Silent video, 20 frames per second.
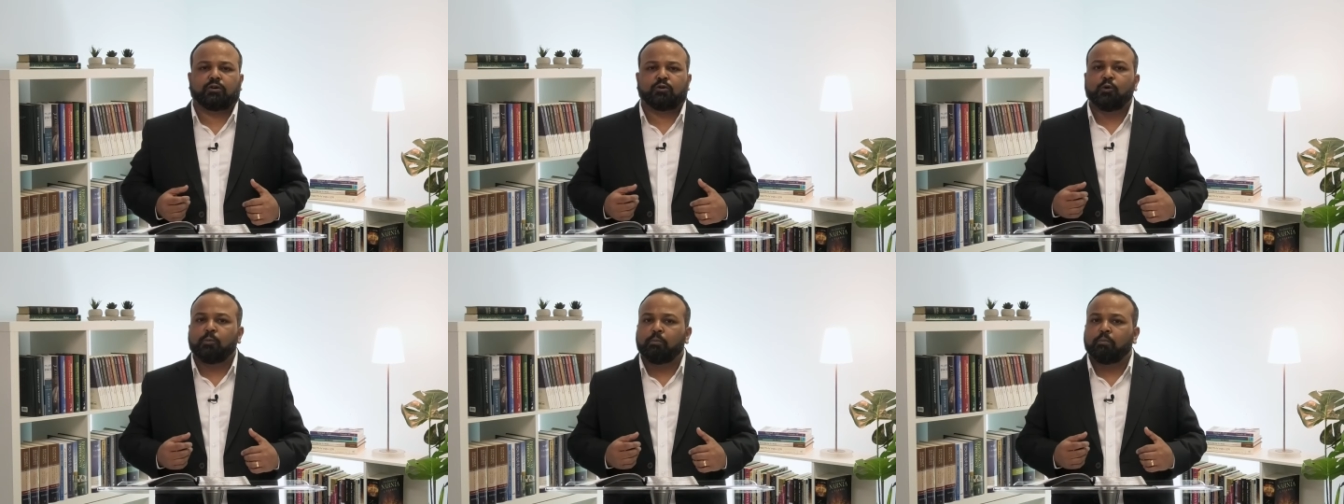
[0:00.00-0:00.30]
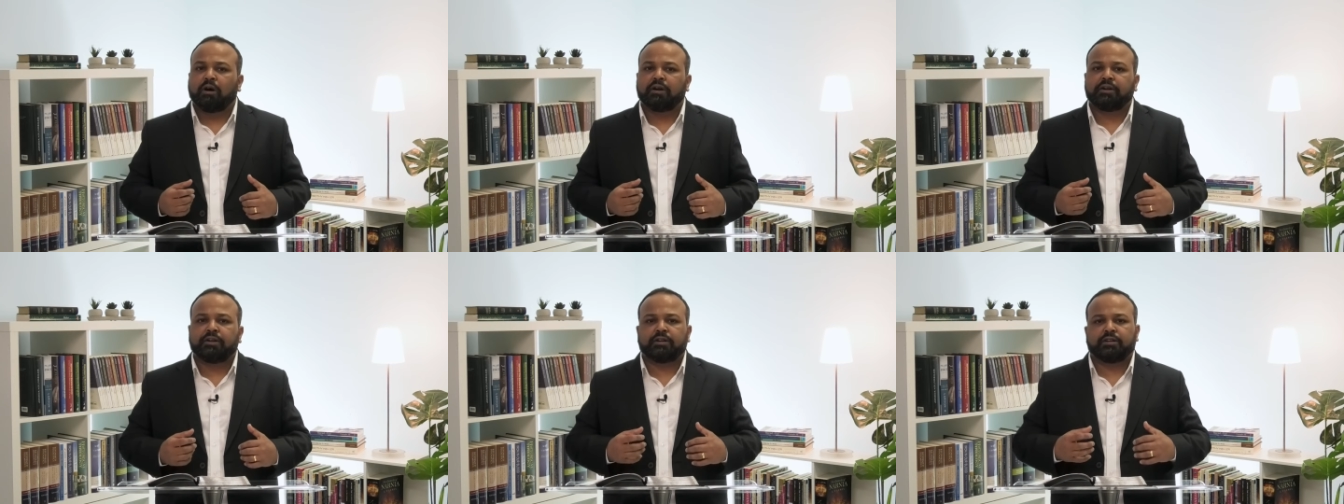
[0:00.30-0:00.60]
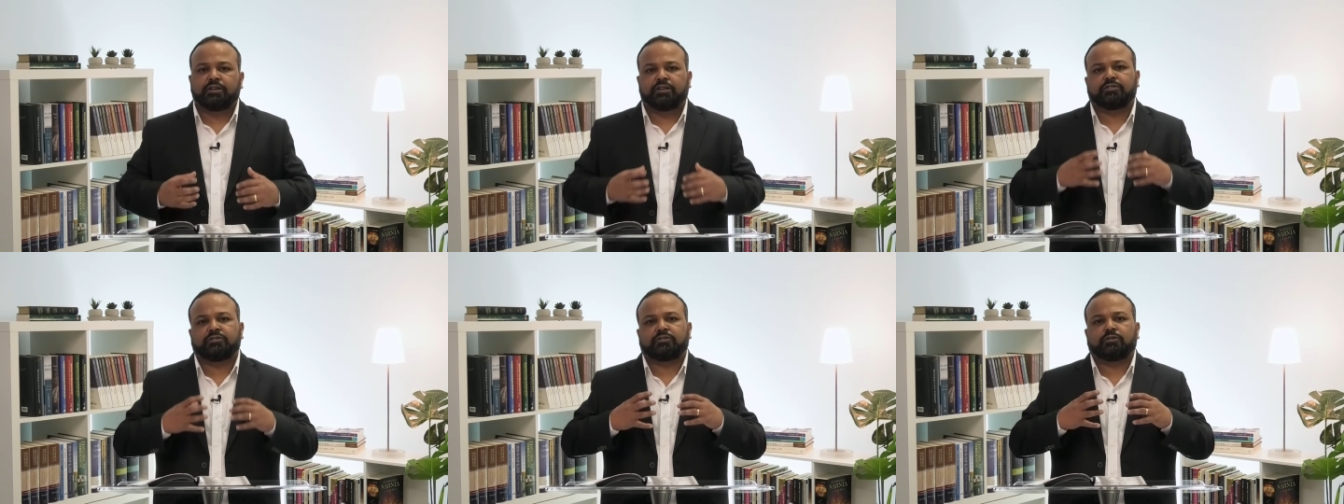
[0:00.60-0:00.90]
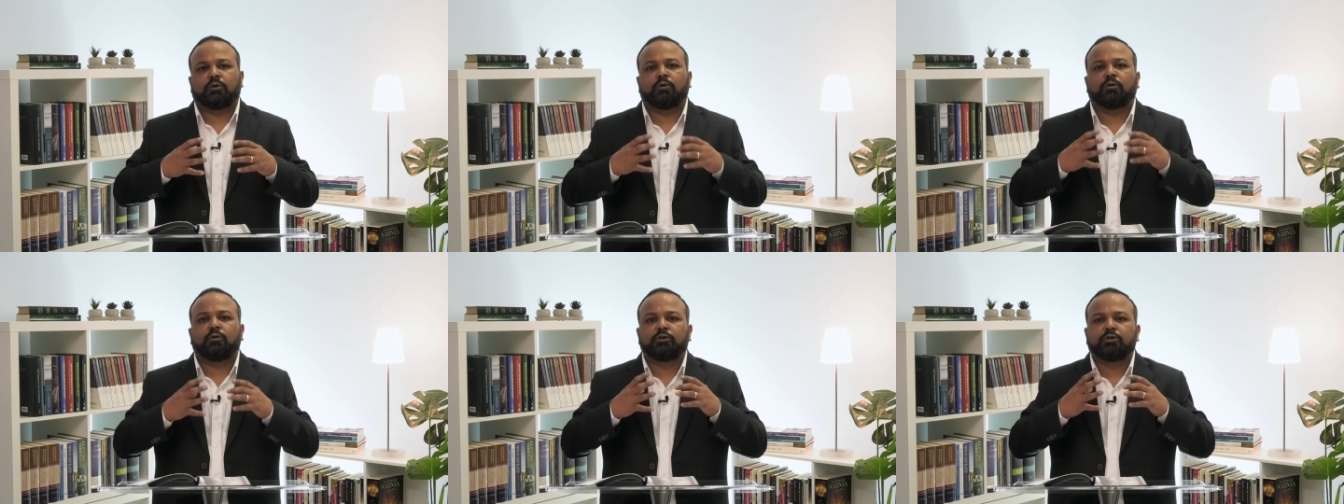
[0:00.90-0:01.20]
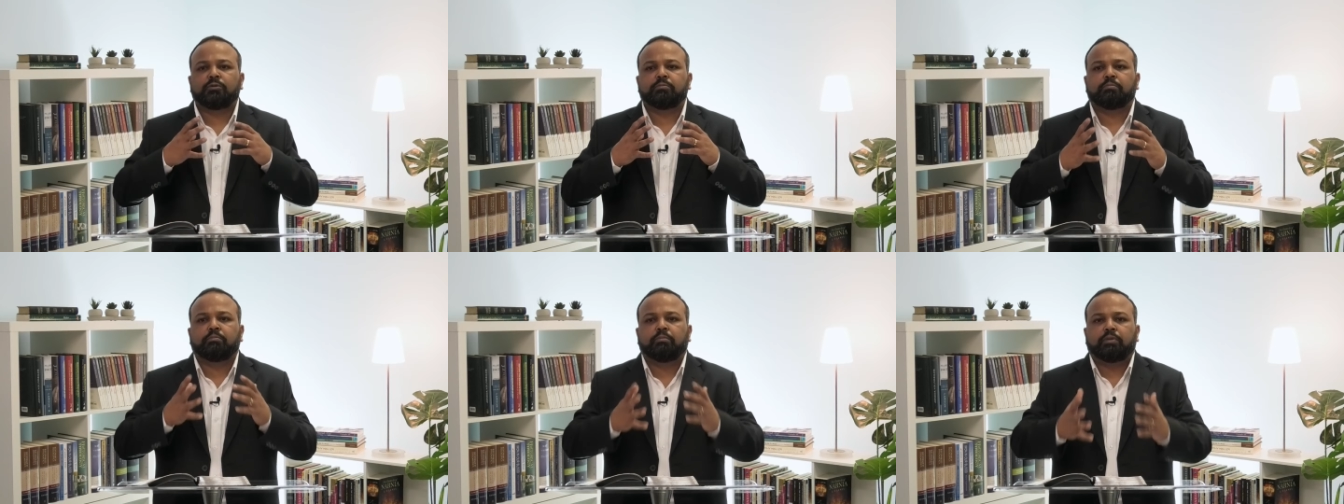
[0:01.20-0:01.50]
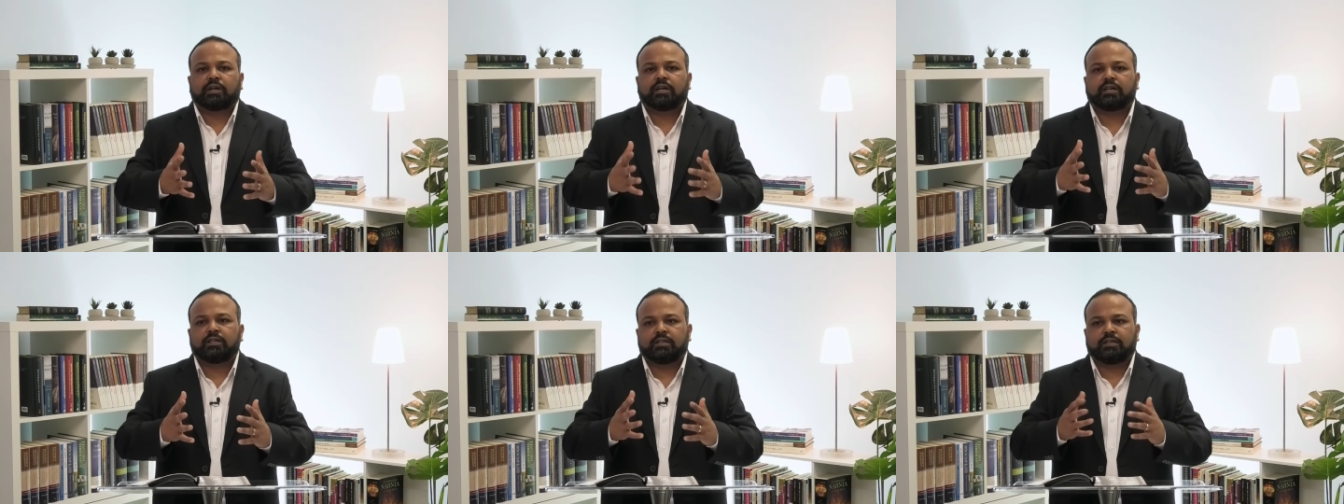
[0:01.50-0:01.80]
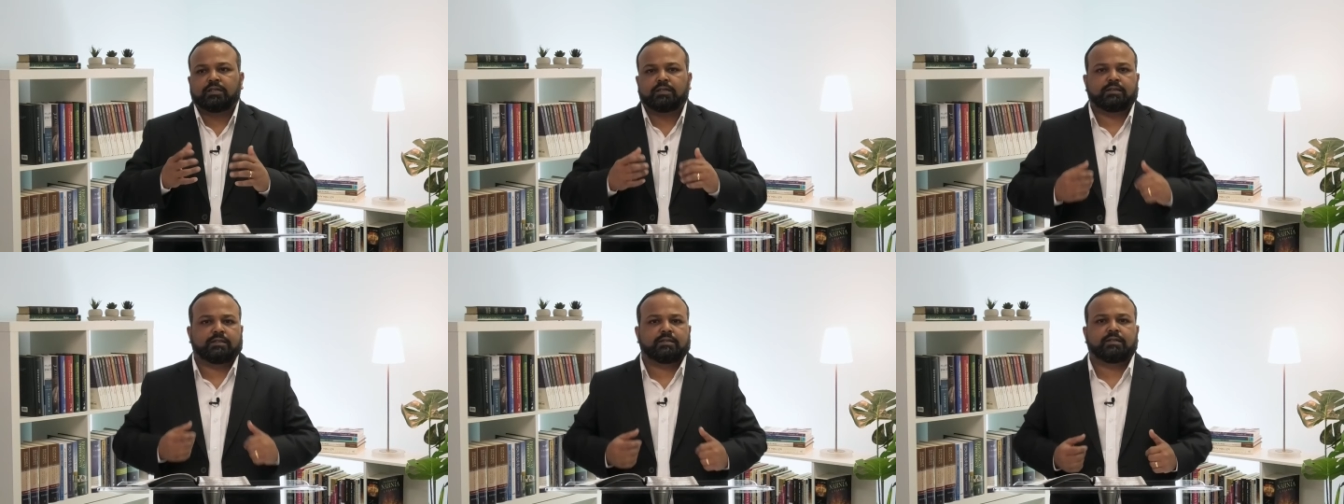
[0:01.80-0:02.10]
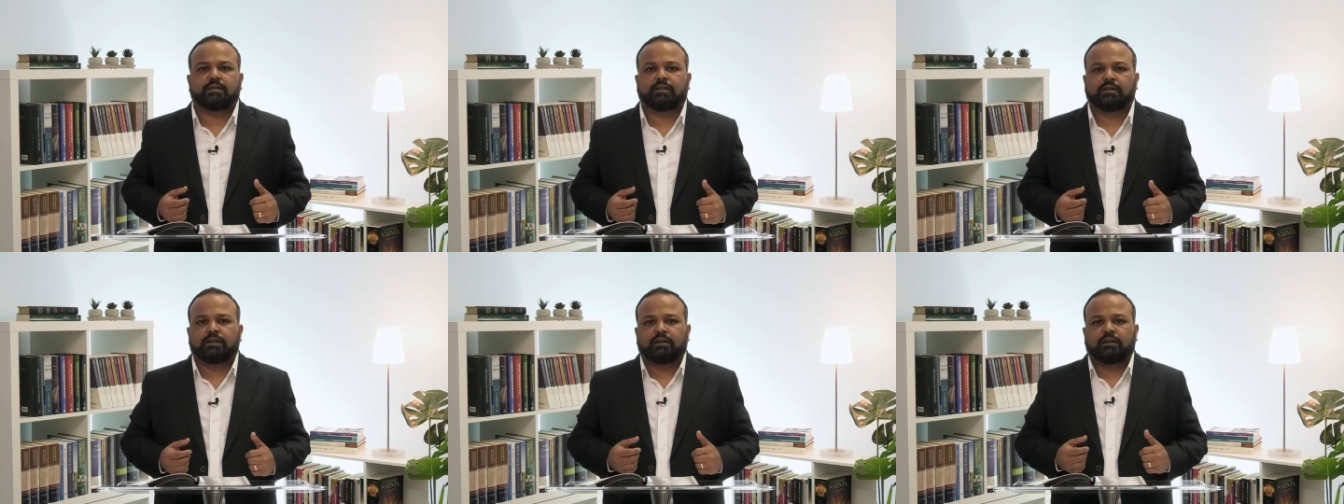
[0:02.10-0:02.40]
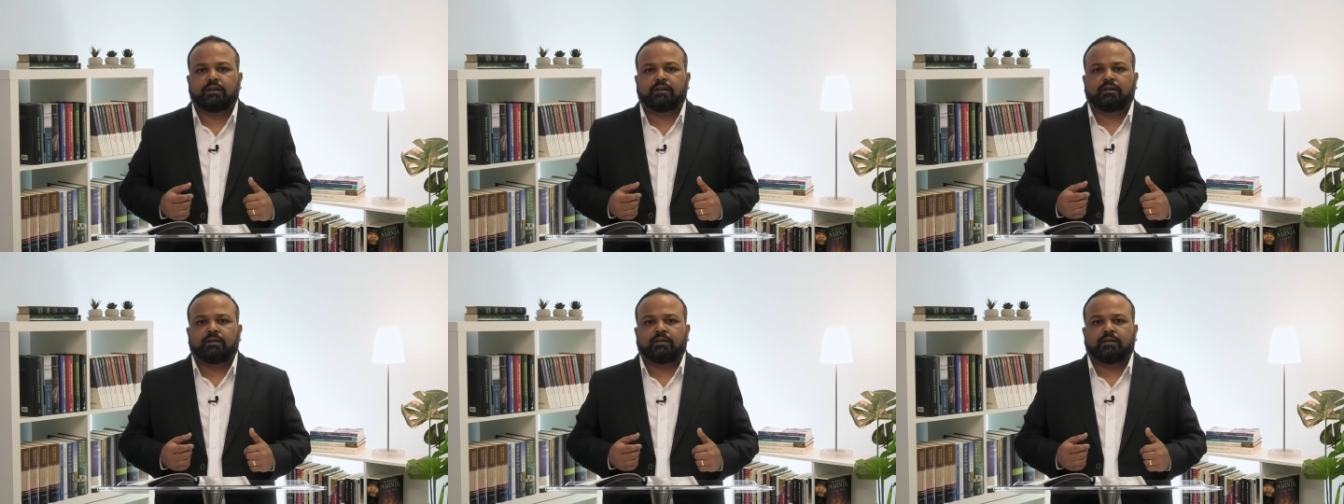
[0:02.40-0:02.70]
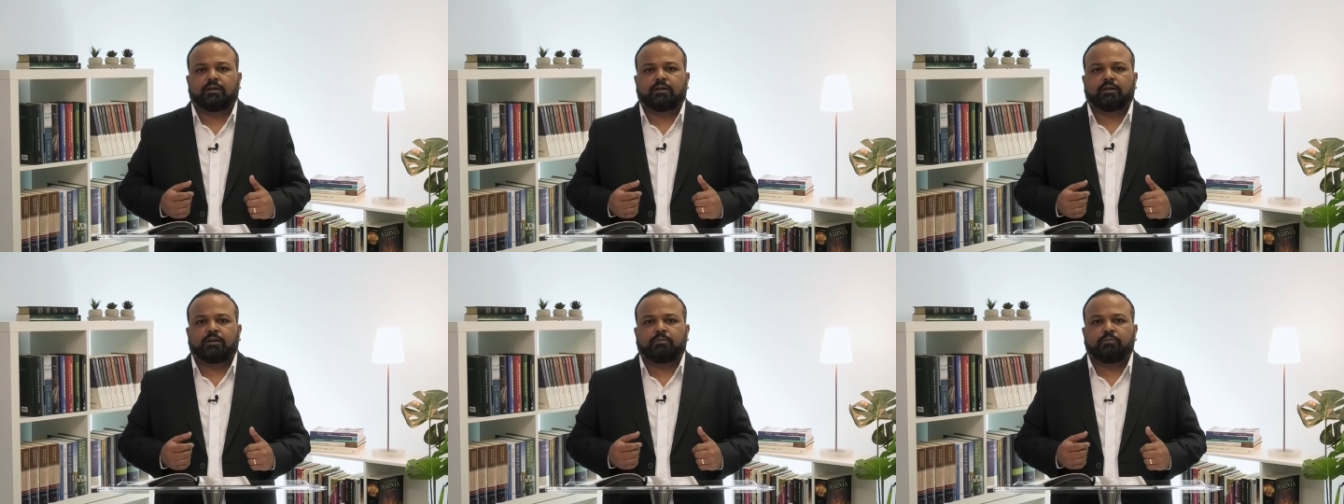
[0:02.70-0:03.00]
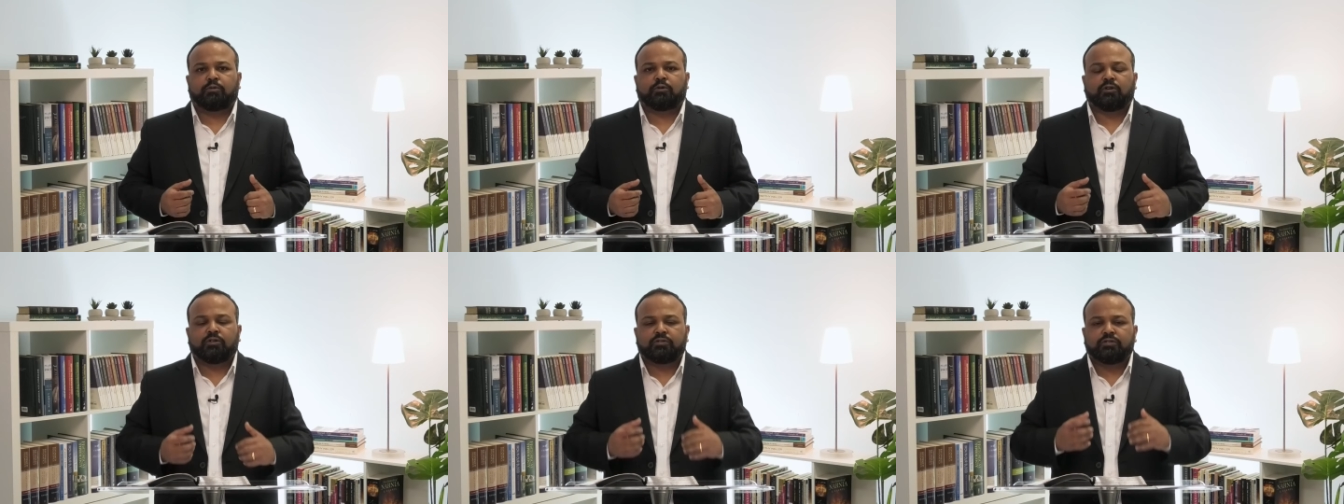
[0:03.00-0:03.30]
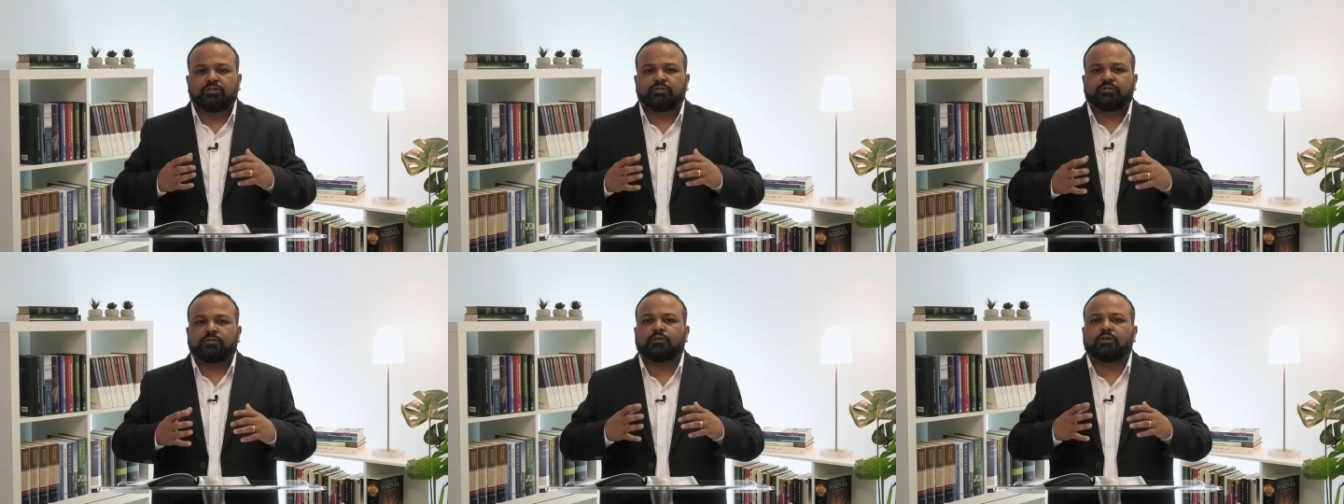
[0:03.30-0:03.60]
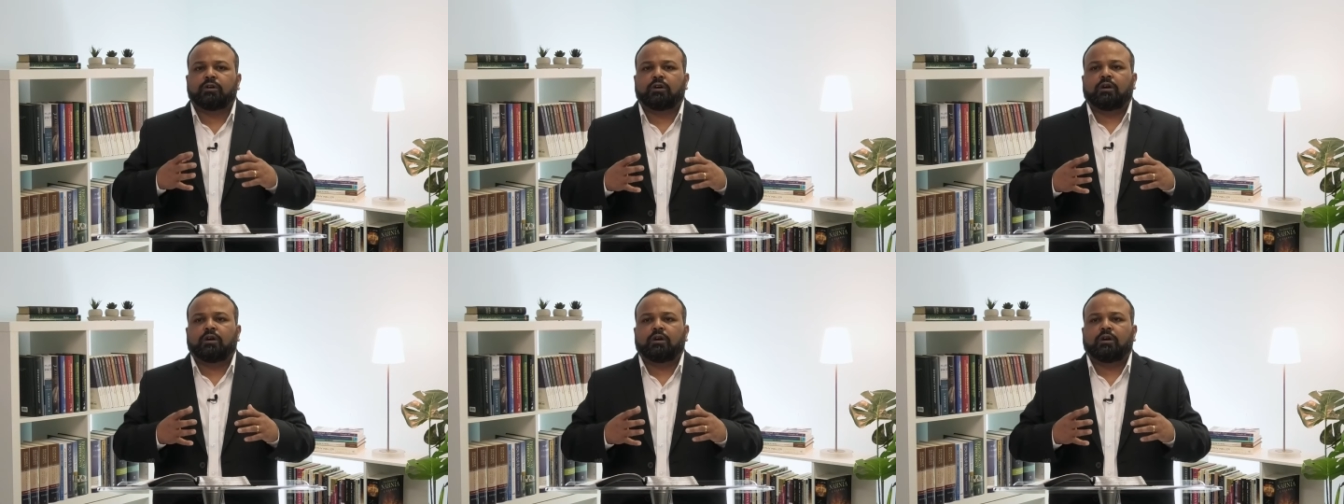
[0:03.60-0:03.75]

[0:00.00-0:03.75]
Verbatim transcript: who murdered his own brother because his